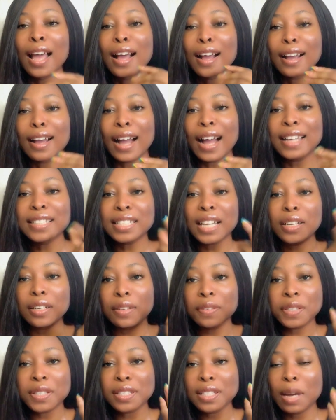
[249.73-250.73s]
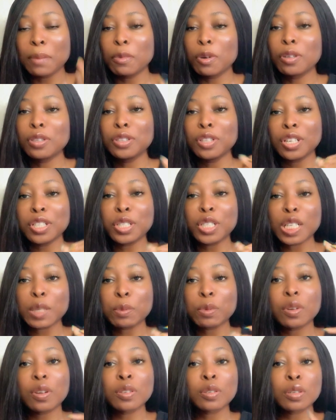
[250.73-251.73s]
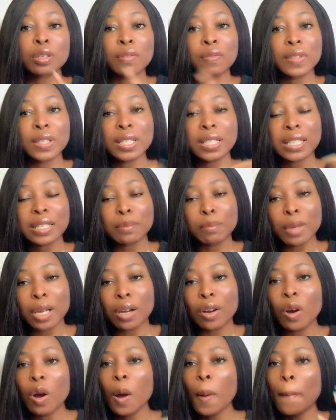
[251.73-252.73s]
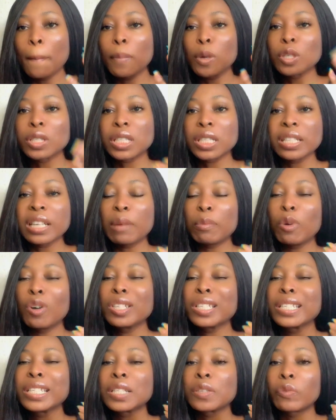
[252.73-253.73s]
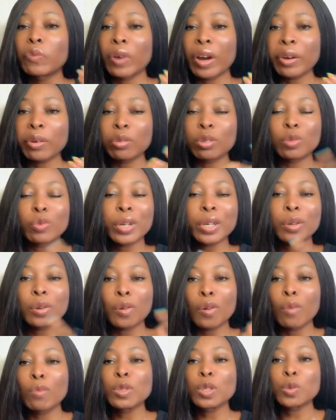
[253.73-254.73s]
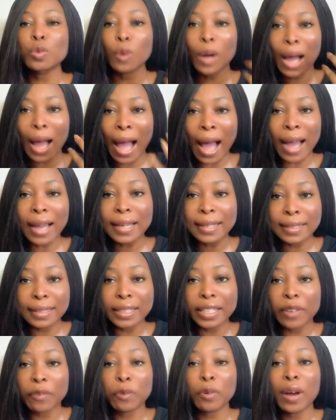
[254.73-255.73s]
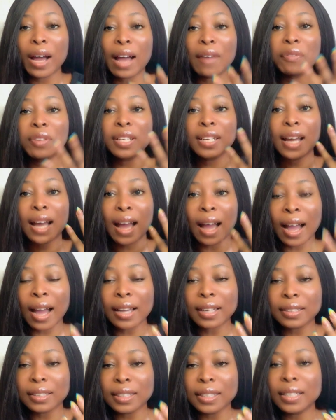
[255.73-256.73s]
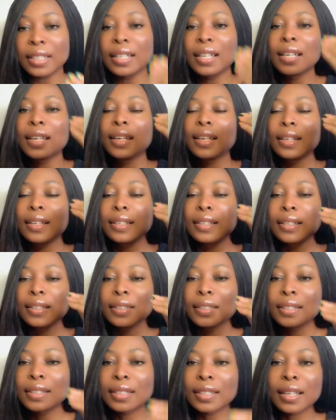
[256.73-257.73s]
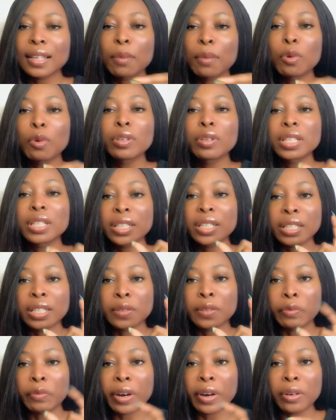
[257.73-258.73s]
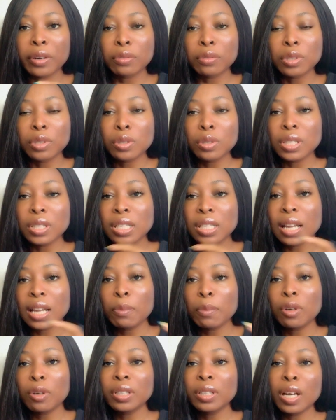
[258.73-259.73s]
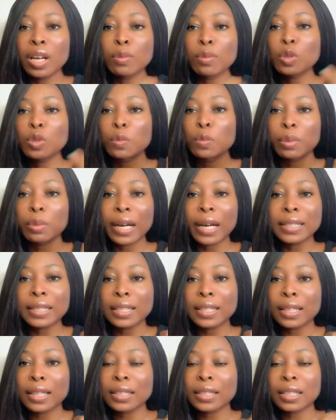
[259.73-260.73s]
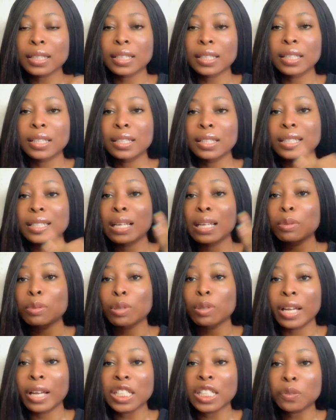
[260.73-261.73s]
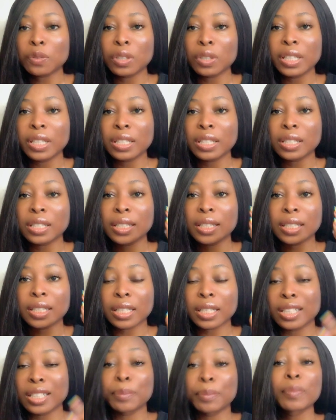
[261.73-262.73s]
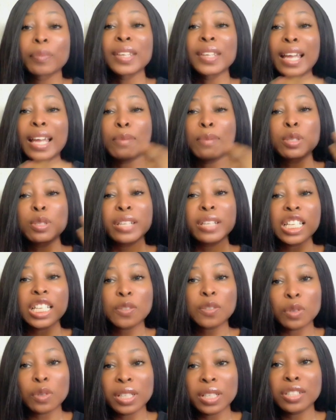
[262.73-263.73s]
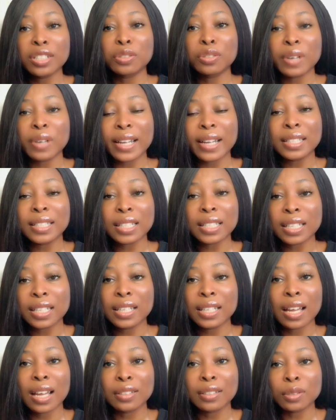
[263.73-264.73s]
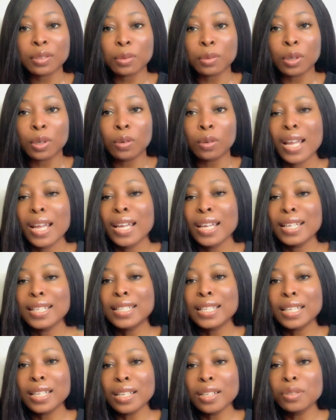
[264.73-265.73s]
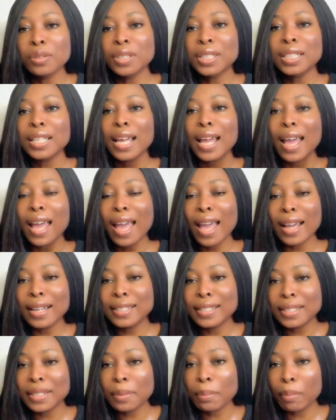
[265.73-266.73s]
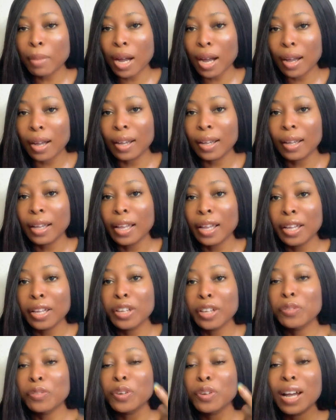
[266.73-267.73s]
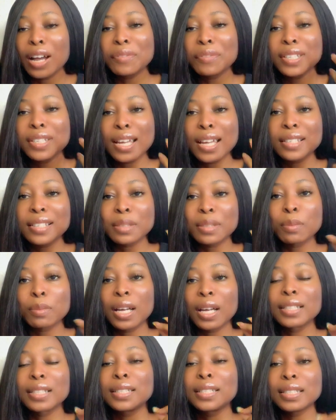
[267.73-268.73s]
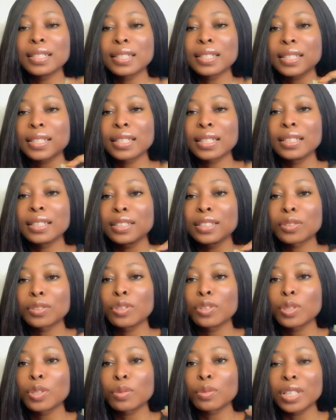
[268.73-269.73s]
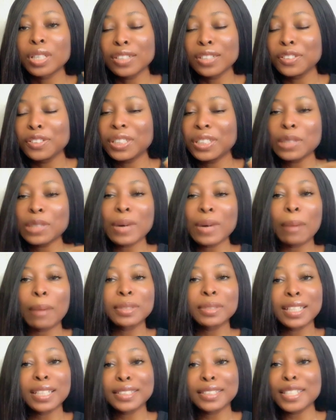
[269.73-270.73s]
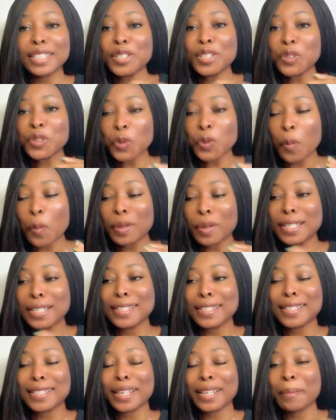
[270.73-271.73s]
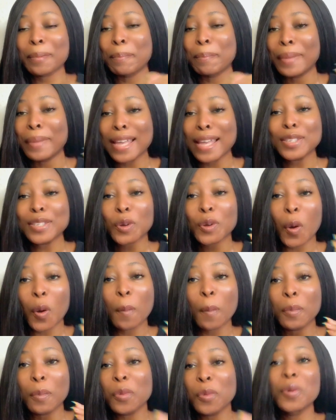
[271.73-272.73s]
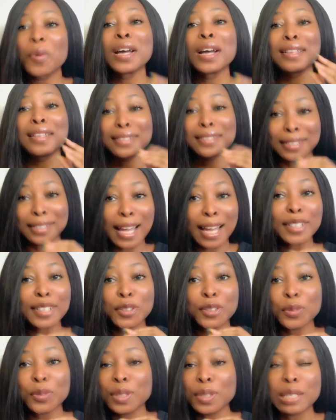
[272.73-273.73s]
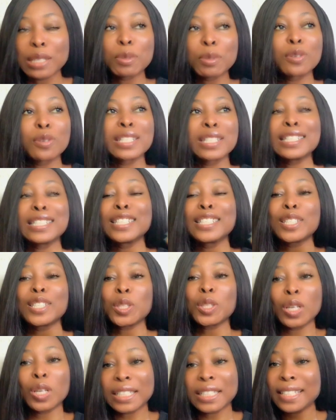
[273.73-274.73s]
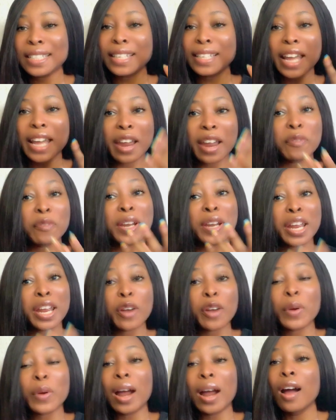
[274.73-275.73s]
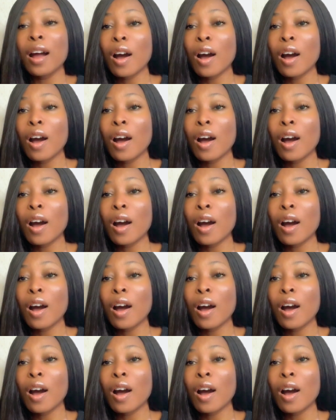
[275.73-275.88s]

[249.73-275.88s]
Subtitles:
guys, I love cinnamon, not just because of the smell, but cinnamon is very good when it comes to acne. If you're having acne, cinnamon is very good. So cinnamon helps to brighten the skin, it helps to exfoliate the skin, helps to exfoliate dry skin as well. It heals eczema. If you're having eczema, this thing is going to heal. You see what I'm saying? This soap is a best combo that you need because it's touching every area